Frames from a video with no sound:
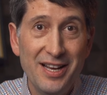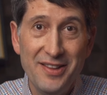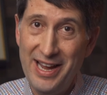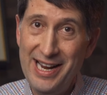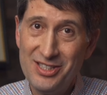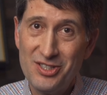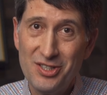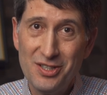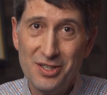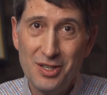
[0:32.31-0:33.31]
the
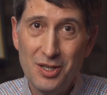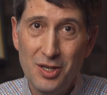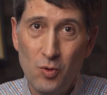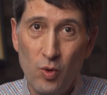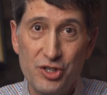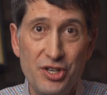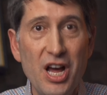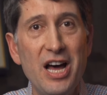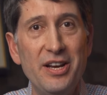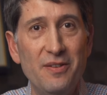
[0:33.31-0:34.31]
answer was
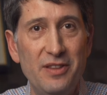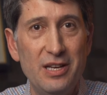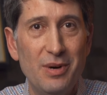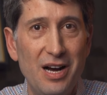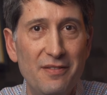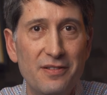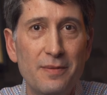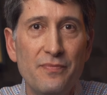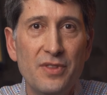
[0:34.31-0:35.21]
none of the above.